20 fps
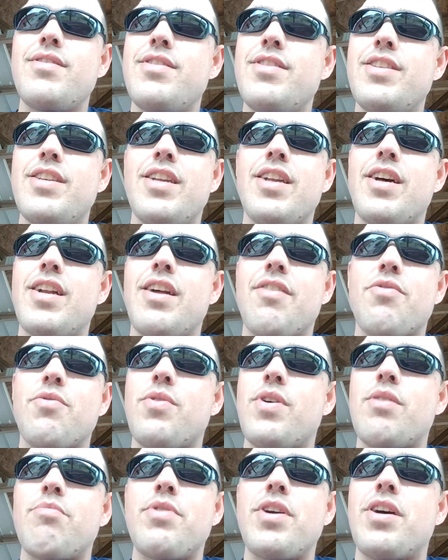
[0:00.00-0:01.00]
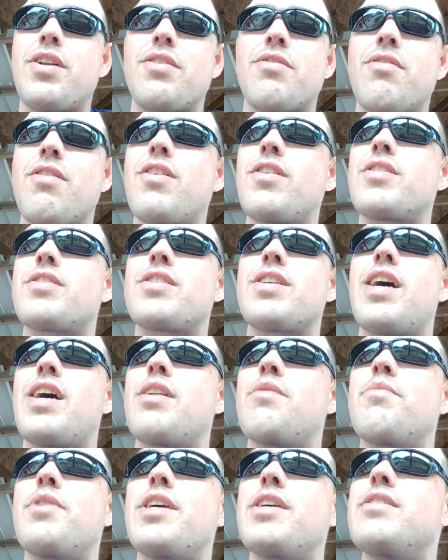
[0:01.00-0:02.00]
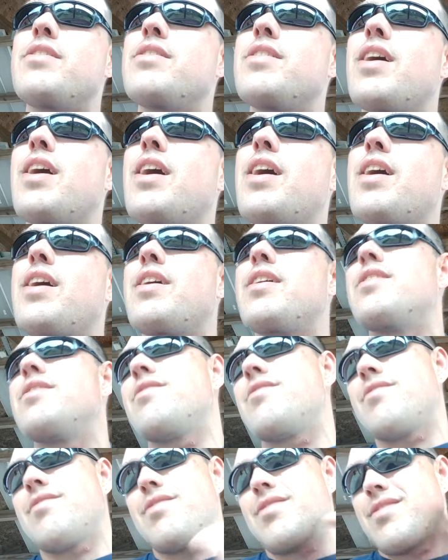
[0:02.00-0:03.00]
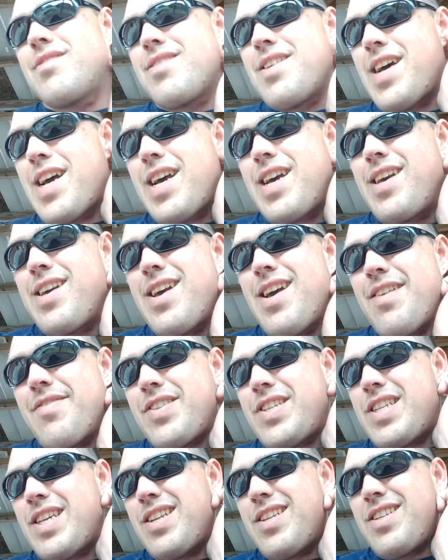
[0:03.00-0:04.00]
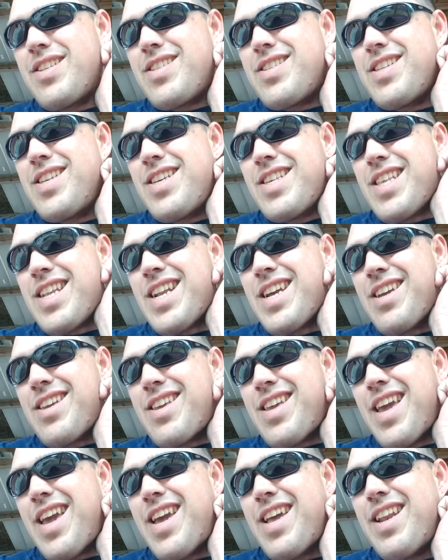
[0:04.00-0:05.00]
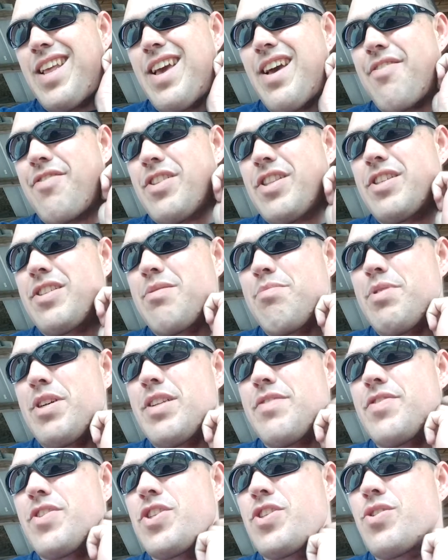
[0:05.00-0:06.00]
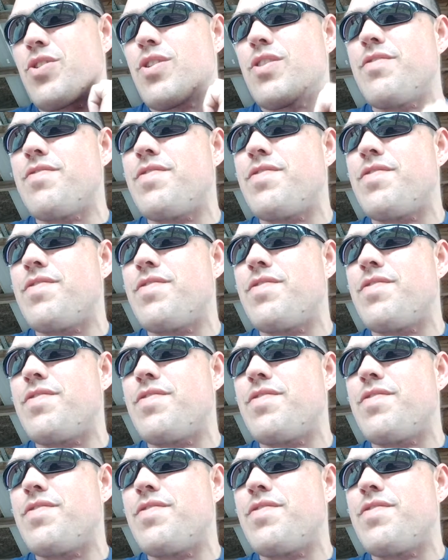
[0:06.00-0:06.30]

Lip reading: you don't ever want to be on the wrong side of me. I have a tendency that I can have a little bit of a short